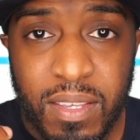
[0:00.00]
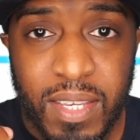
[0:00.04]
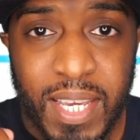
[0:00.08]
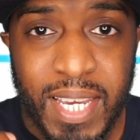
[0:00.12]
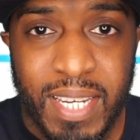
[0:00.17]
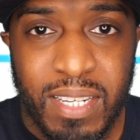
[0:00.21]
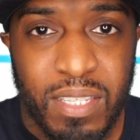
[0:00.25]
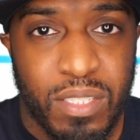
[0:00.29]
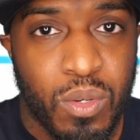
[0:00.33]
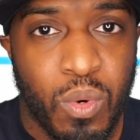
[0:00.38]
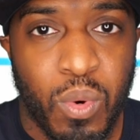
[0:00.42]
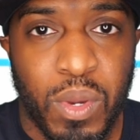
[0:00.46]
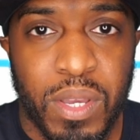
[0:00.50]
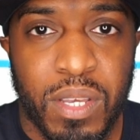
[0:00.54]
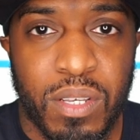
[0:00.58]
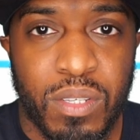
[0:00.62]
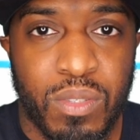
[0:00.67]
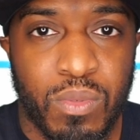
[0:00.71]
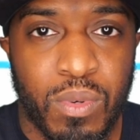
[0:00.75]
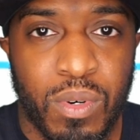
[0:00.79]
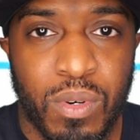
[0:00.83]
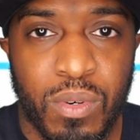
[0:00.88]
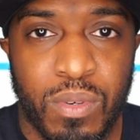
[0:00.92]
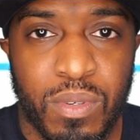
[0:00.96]
And it's quick
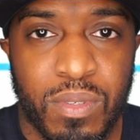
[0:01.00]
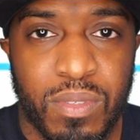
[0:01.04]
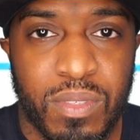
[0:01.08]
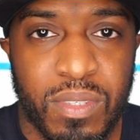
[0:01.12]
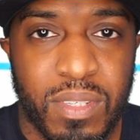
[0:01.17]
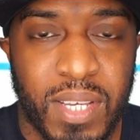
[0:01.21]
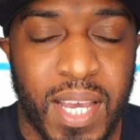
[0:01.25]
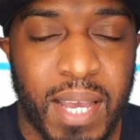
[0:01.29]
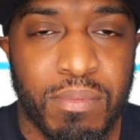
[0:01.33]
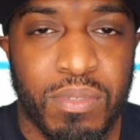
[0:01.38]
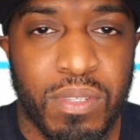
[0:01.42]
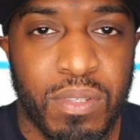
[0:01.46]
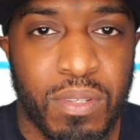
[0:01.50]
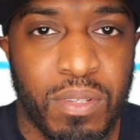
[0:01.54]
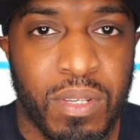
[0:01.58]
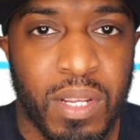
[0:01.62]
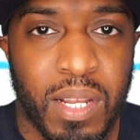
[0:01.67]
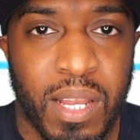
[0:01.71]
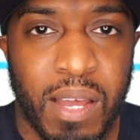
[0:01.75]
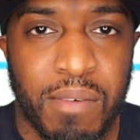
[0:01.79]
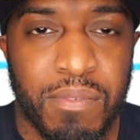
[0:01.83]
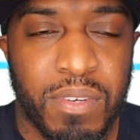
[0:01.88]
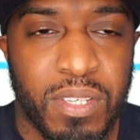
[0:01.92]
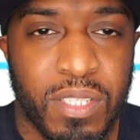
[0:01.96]
as well. Absolutely
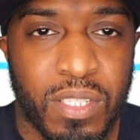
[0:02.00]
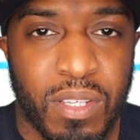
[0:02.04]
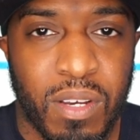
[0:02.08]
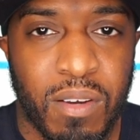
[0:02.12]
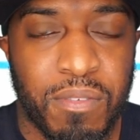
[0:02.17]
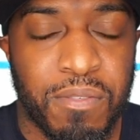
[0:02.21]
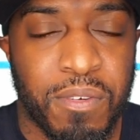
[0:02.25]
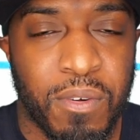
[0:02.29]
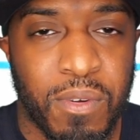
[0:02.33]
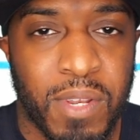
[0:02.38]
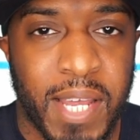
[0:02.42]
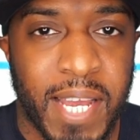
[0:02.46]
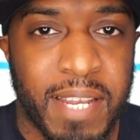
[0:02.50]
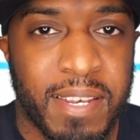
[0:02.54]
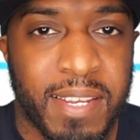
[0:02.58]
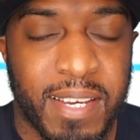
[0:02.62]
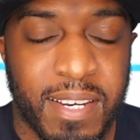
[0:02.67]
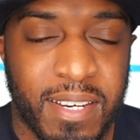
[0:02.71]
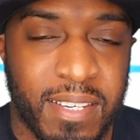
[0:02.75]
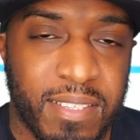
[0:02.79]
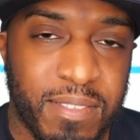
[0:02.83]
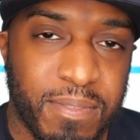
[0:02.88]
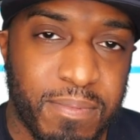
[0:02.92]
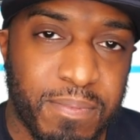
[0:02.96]
love it. So I feel like
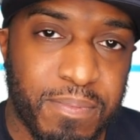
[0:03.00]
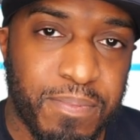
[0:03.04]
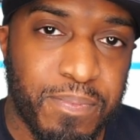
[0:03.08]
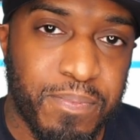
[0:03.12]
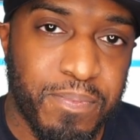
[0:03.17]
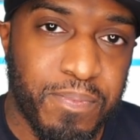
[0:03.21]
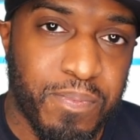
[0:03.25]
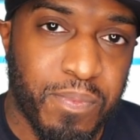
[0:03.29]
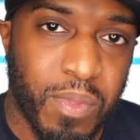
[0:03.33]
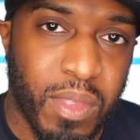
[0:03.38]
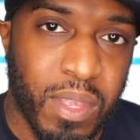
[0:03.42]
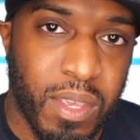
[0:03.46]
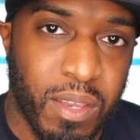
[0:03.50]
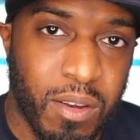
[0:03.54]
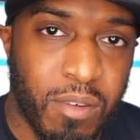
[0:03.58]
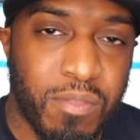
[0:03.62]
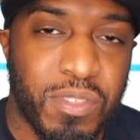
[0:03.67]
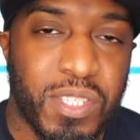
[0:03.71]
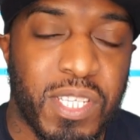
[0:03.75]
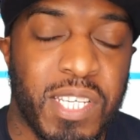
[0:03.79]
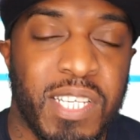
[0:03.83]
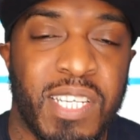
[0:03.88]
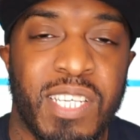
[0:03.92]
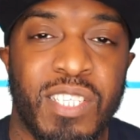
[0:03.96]
now, nah,
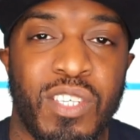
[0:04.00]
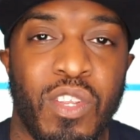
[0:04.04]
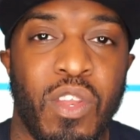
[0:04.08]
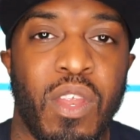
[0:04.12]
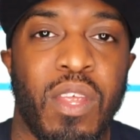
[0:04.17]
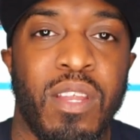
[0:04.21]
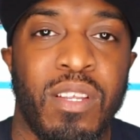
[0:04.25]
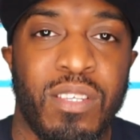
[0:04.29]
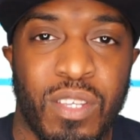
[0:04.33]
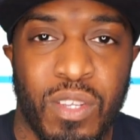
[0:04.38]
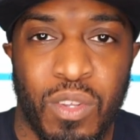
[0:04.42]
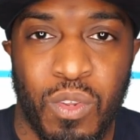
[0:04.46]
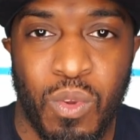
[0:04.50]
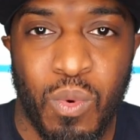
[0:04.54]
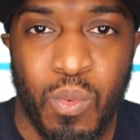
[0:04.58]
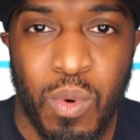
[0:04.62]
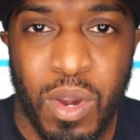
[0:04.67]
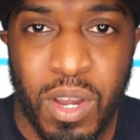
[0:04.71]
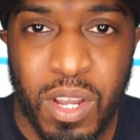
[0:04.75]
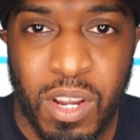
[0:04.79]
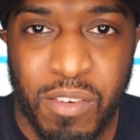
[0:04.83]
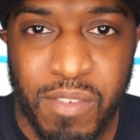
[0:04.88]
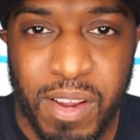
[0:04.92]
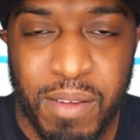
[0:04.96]
obviously there's a, there's a new
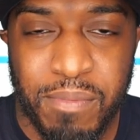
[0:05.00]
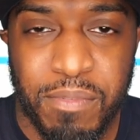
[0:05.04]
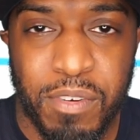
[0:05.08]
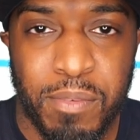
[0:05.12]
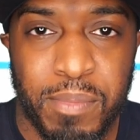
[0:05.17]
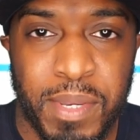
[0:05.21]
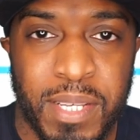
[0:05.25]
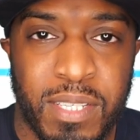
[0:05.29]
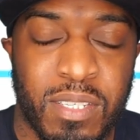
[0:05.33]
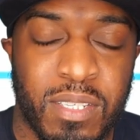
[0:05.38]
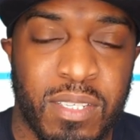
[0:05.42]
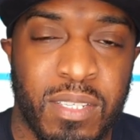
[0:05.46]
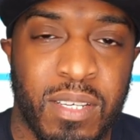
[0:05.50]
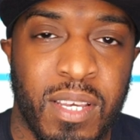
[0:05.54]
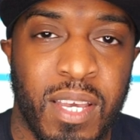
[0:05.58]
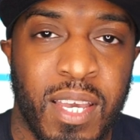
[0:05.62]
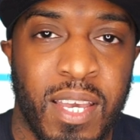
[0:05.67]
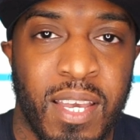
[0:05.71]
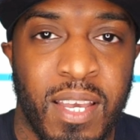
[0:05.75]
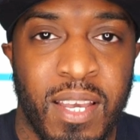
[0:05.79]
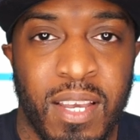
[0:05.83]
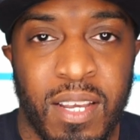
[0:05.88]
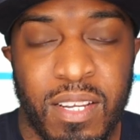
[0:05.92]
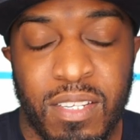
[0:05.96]
workaround for me to
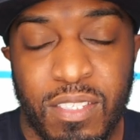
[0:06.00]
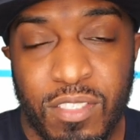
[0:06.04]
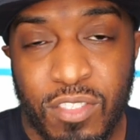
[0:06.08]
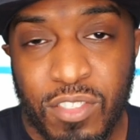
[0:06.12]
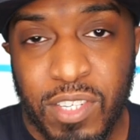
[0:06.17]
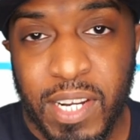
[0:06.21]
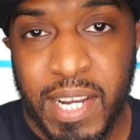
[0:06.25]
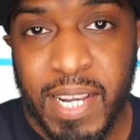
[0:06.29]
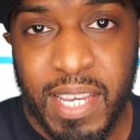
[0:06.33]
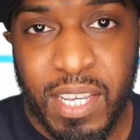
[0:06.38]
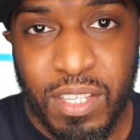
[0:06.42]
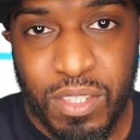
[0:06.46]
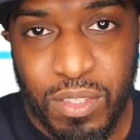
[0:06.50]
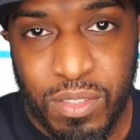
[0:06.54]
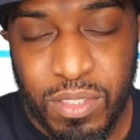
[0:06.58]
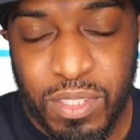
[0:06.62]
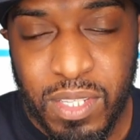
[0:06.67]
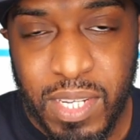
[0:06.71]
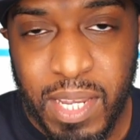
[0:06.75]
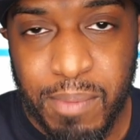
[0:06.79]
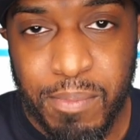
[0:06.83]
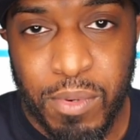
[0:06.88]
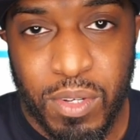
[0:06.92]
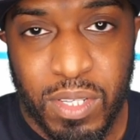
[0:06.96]
try and get used to
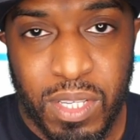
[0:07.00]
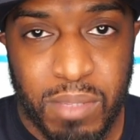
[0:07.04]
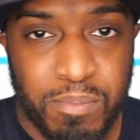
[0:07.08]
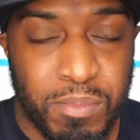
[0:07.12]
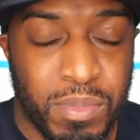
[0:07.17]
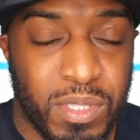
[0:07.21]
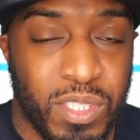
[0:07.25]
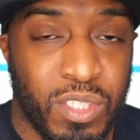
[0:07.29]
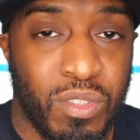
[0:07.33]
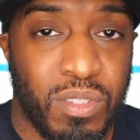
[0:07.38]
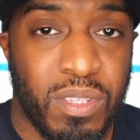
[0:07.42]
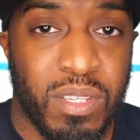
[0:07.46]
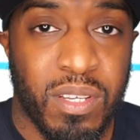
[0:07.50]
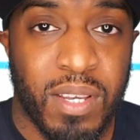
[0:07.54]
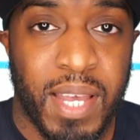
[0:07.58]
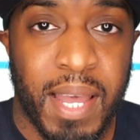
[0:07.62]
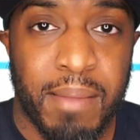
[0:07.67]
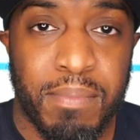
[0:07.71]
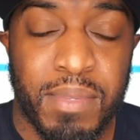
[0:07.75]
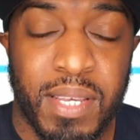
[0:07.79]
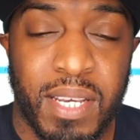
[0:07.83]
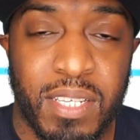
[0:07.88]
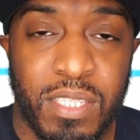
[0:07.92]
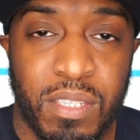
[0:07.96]
that because I've been using
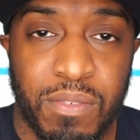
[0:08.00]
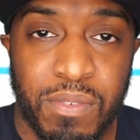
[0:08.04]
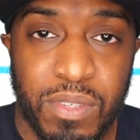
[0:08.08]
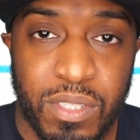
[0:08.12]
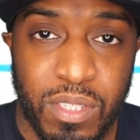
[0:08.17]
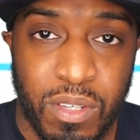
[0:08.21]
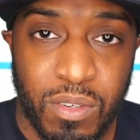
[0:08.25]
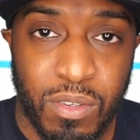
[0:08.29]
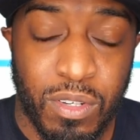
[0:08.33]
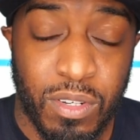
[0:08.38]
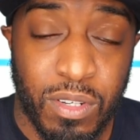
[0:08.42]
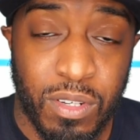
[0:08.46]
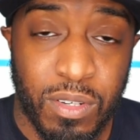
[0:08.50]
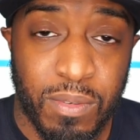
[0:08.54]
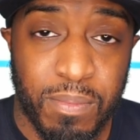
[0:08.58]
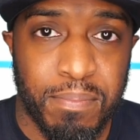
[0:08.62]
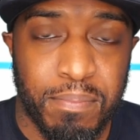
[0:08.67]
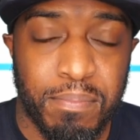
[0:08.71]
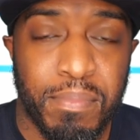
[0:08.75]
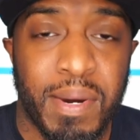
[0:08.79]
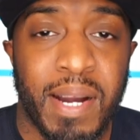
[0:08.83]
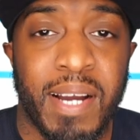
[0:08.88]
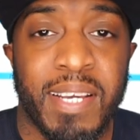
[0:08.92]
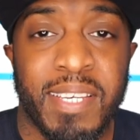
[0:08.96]
Camtasia for so long.
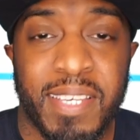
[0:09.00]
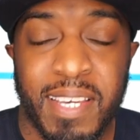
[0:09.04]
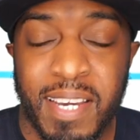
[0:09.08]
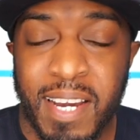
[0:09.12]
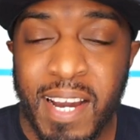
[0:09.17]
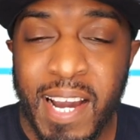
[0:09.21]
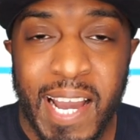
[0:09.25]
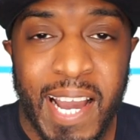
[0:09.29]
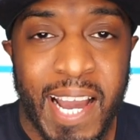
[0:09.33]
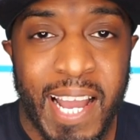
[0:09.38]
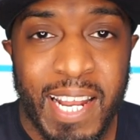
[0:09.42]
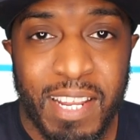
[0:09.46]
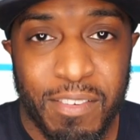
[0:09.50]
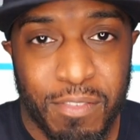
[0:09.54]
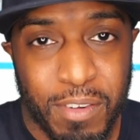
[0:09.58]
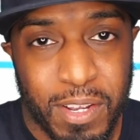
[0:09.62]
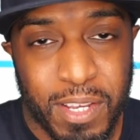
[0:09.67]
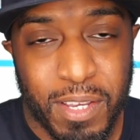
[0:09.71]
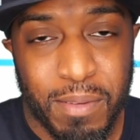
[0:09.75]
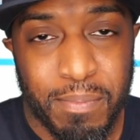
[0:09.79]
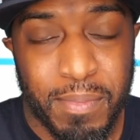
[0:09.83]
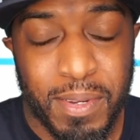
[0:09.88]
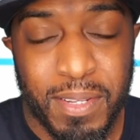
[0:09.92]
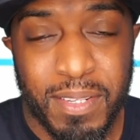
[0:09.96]
But yeah, I highly
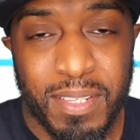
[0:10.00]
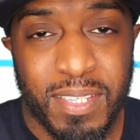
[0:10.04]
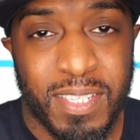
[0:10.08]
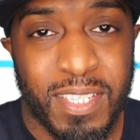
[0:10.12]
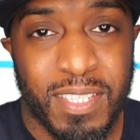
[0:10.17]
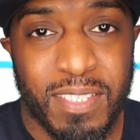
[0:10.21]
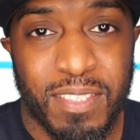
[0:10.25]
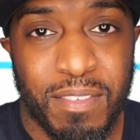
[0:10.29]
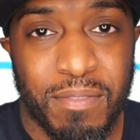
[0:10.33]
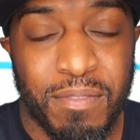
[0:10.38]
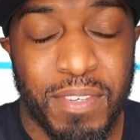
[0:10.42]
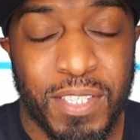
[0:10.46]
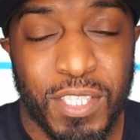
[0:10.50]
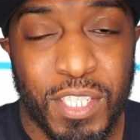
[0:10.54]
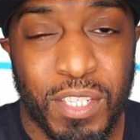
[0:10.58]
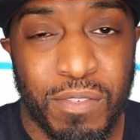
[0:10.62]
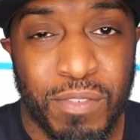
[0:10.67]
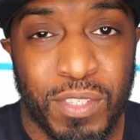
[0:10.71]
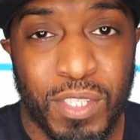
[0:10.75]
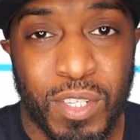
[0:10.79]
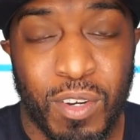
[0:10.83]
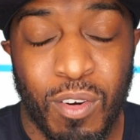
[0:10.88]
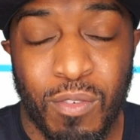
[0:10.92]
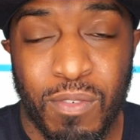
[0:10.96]
recommend DaVinci
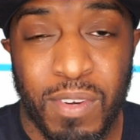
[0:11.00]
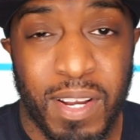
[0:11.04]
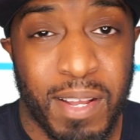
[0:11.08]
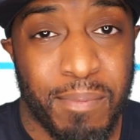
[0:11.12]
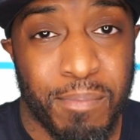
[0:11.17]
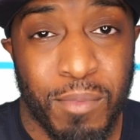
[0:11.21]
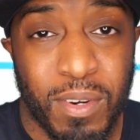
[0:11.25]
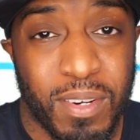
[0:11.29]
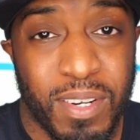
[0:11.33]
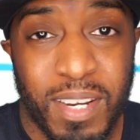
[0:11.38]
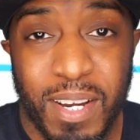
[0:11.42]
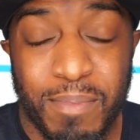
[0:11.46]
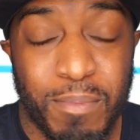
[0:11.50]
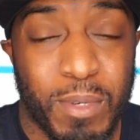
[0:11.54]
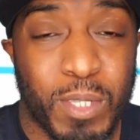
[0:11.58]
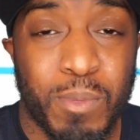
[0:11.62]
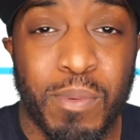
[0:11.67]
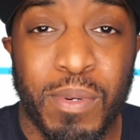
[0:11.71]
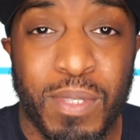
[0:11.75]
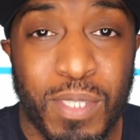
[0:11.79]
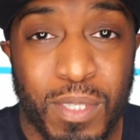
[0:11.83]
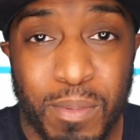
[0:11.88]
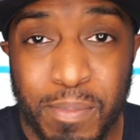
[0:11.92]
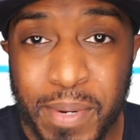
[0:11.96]
Resolve. I'm not I'm not
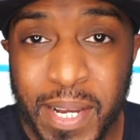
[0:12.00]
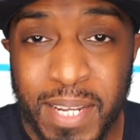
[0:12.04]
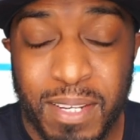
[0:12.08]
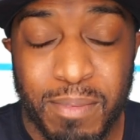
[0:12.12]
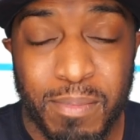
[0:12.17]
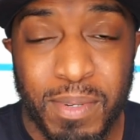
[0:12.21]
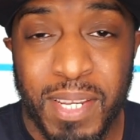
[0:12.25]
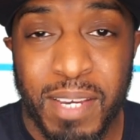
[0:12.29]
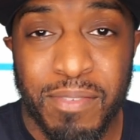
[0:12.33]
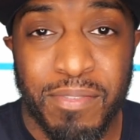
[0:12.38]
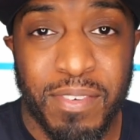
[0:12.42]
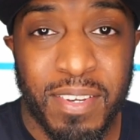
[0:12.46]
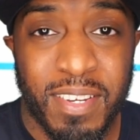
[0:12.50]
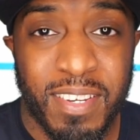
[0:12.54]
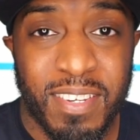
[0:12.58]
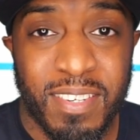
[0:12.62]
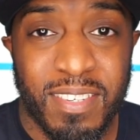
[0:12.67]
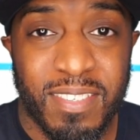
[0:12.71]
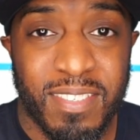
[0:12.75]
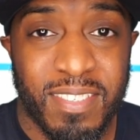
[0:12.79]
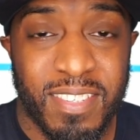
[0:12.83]
sponsored by them or nothing.